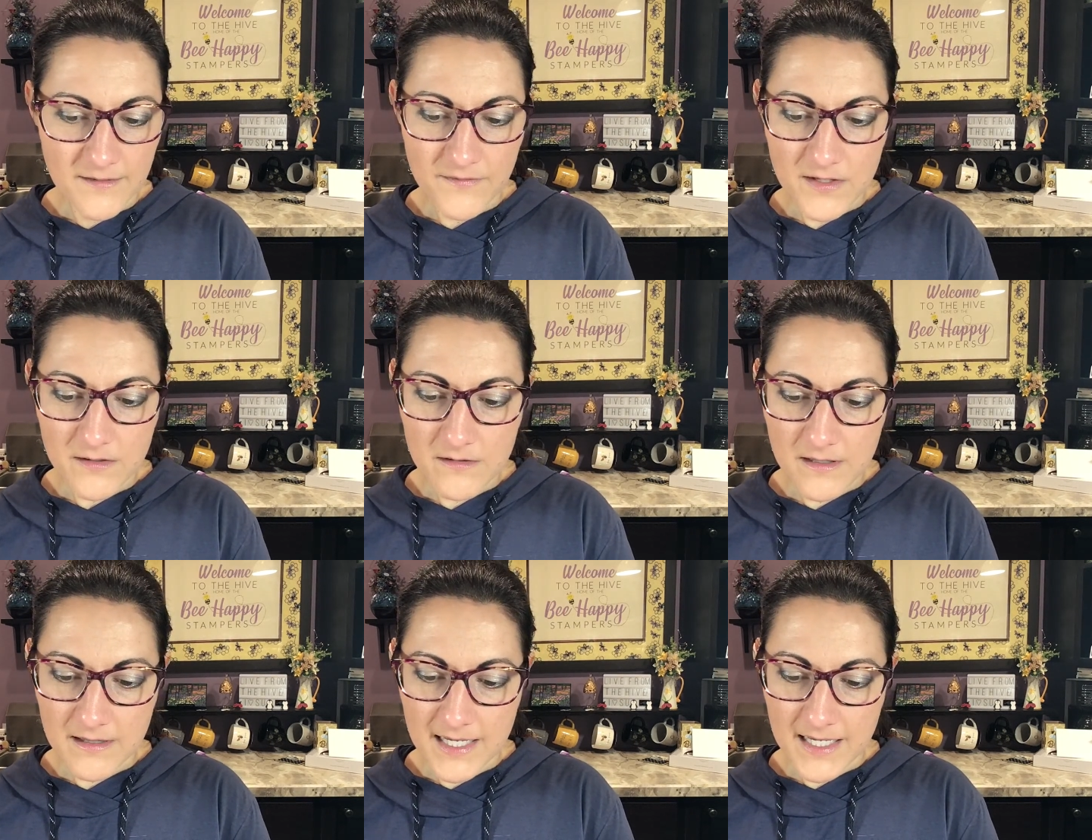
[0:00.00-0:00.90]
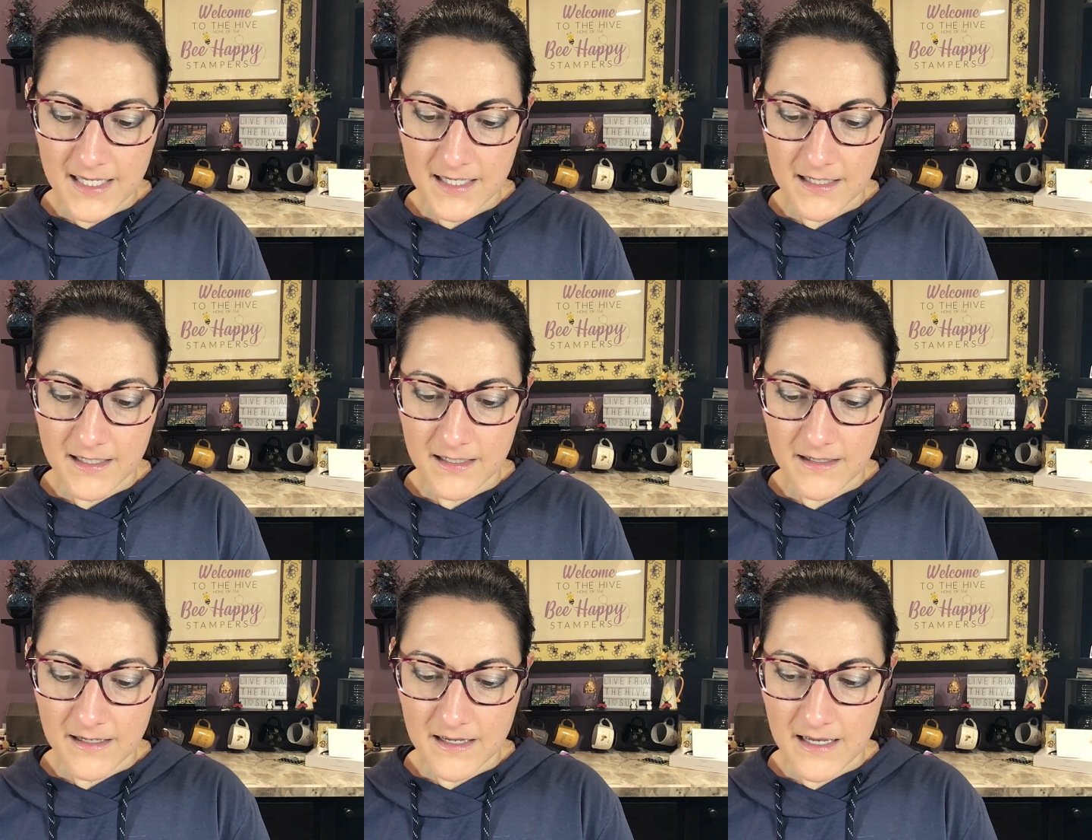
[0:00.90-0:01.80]
I feel like
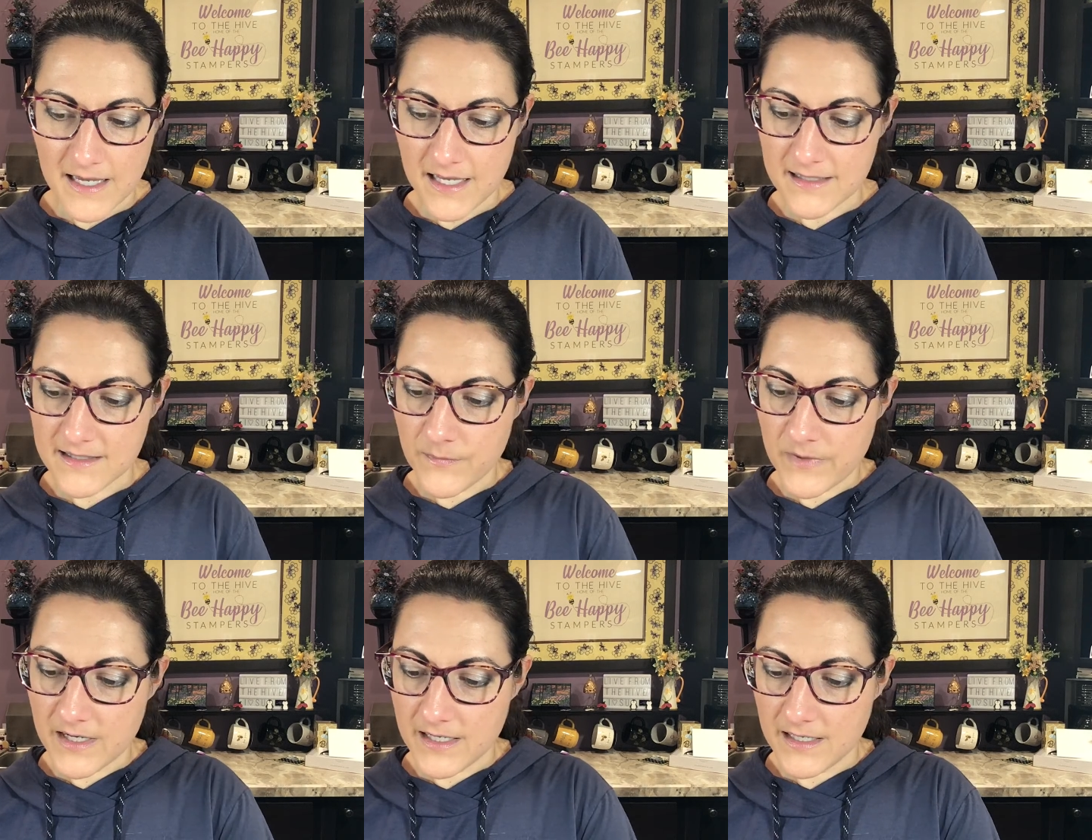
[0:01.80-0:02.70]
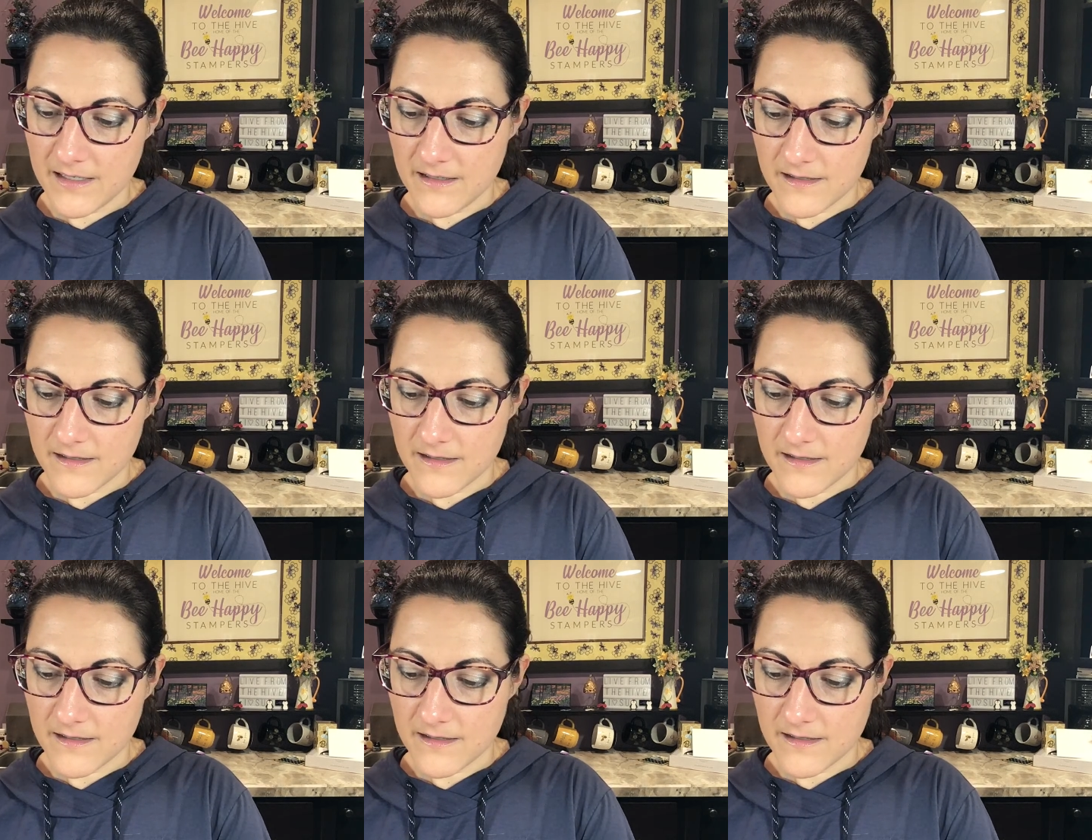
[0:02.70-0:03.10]
I had somebody.